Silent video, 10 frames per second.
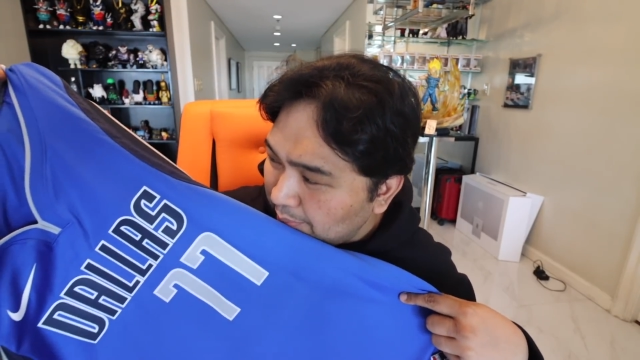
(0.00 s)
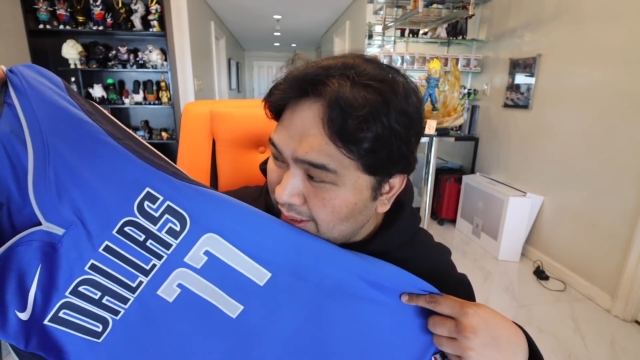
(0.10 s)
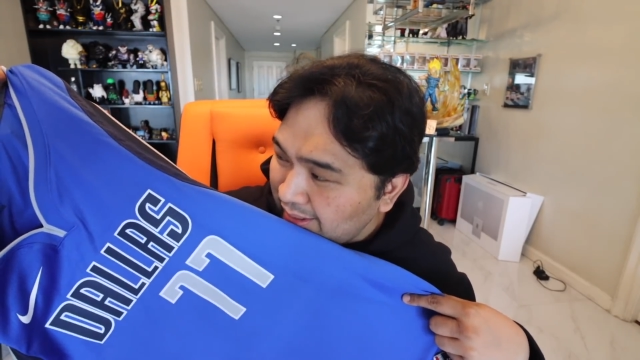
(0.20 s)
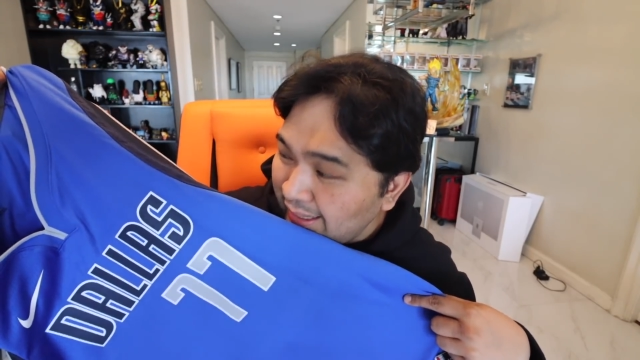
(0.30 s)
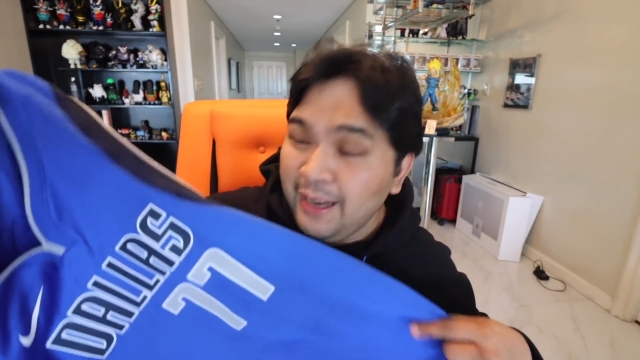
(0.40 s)

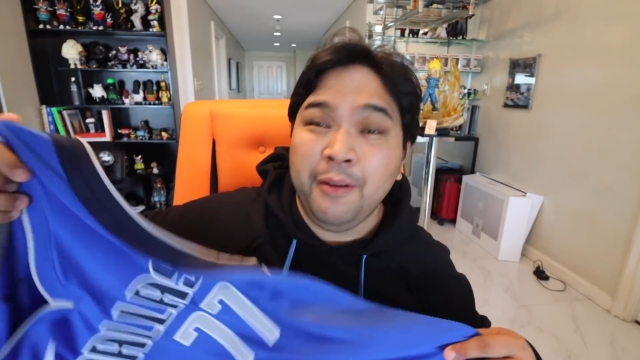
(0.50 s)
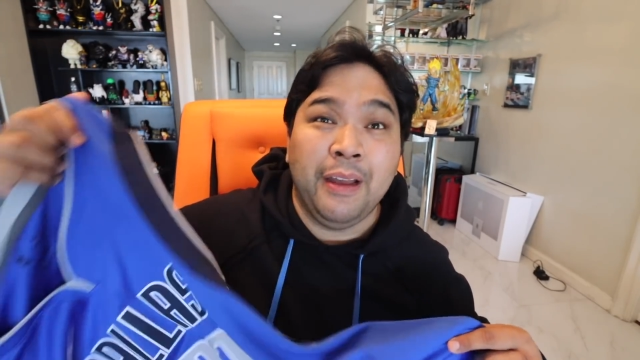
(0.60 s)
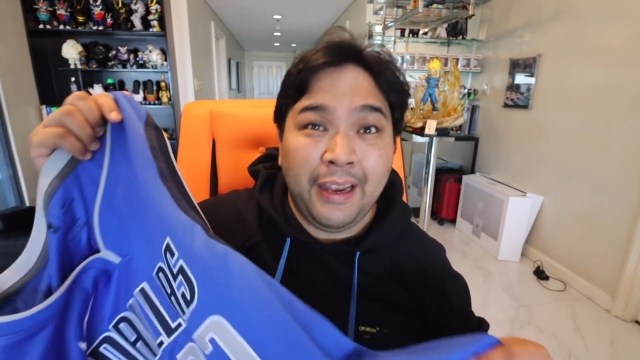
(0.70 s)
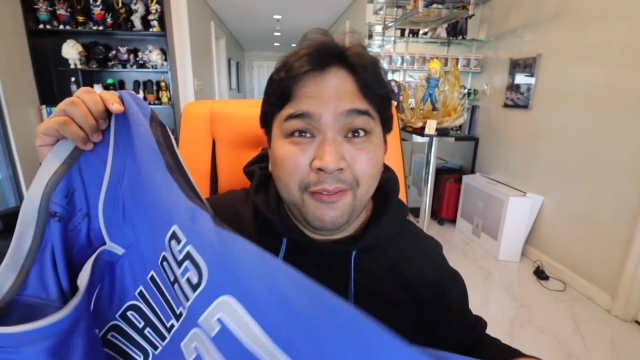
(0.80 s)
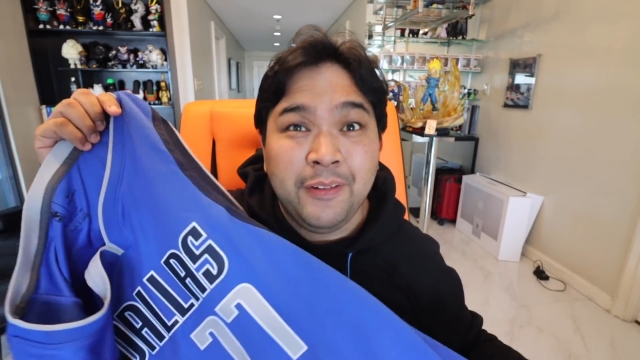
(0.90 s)
birthday.
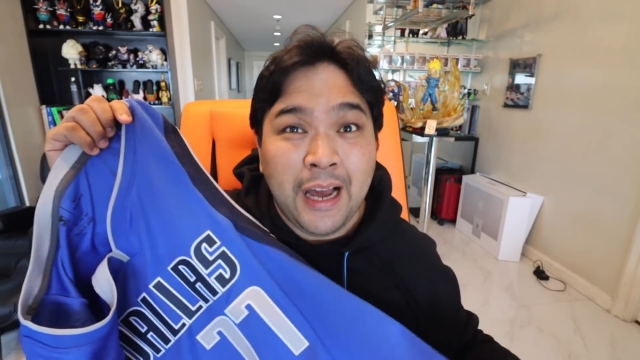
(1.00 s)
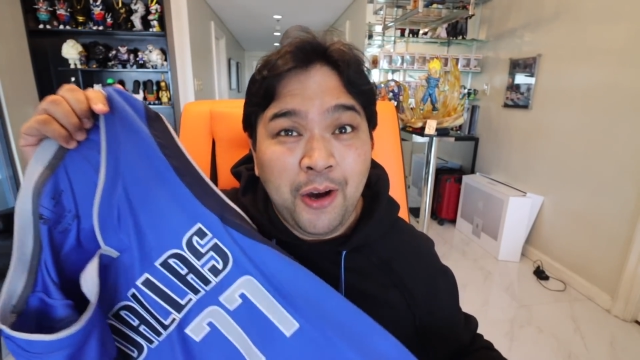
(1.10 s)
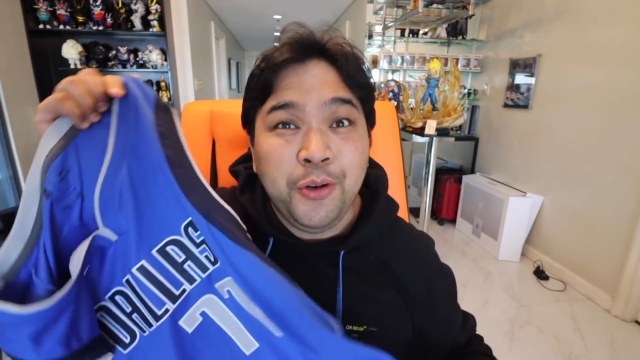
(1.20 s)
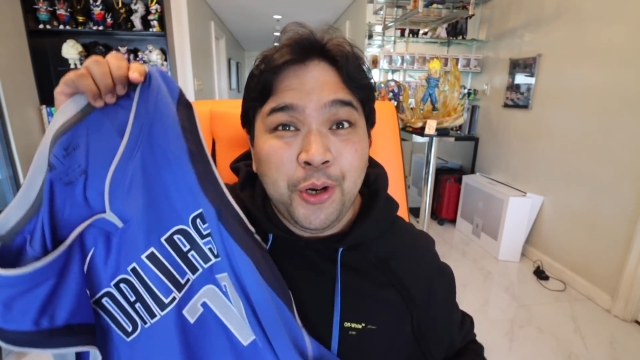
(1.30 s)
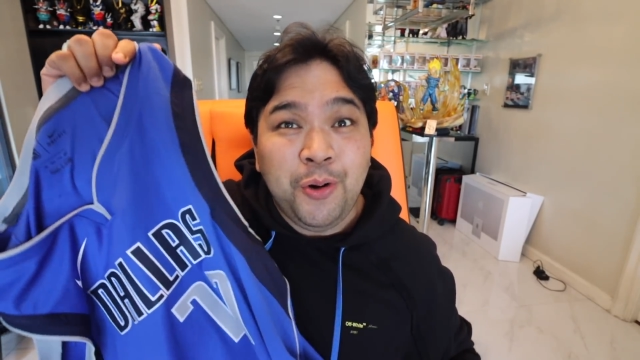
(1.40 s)
I
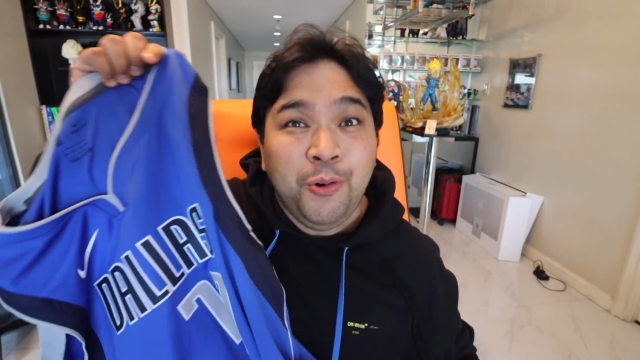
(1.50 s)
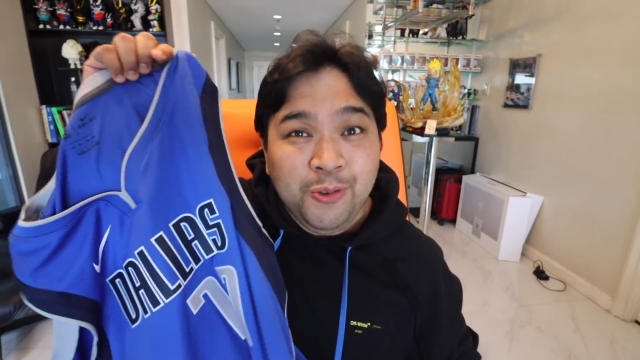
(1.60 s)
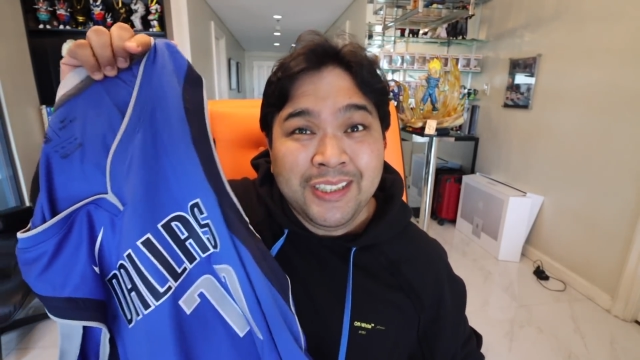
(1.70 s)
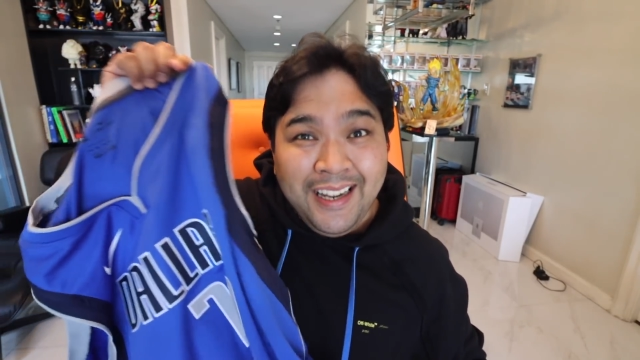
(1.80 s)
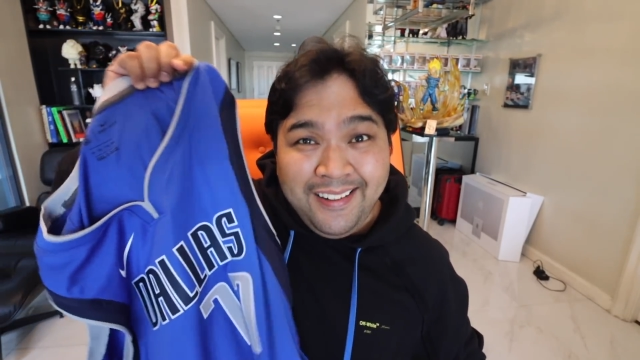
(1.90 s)
now know
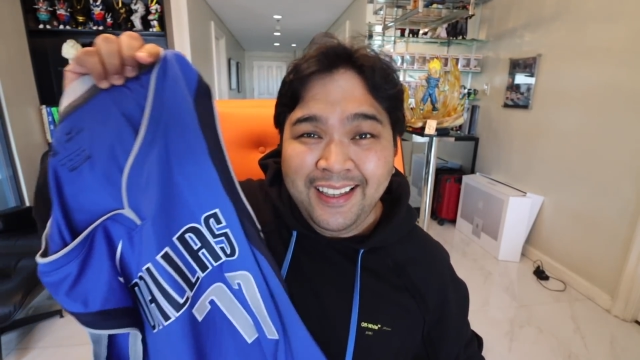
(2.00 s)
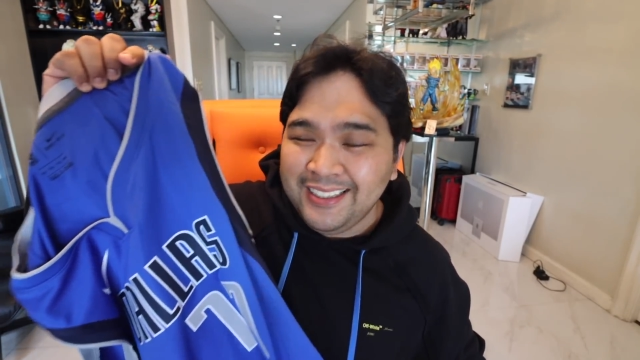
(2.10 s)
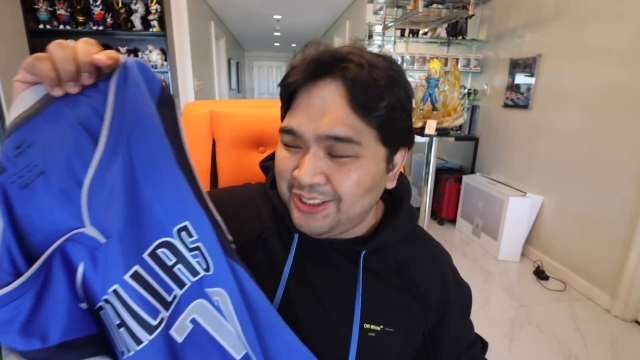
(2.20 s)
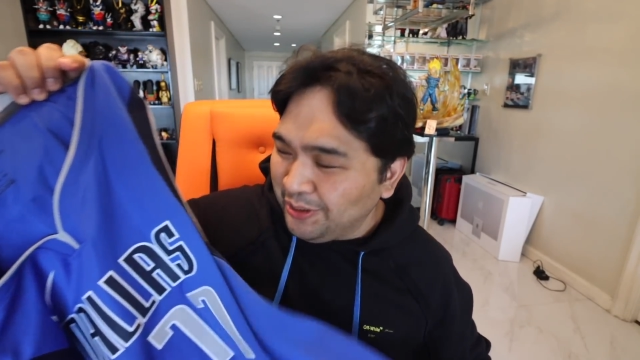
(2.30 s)
who said this.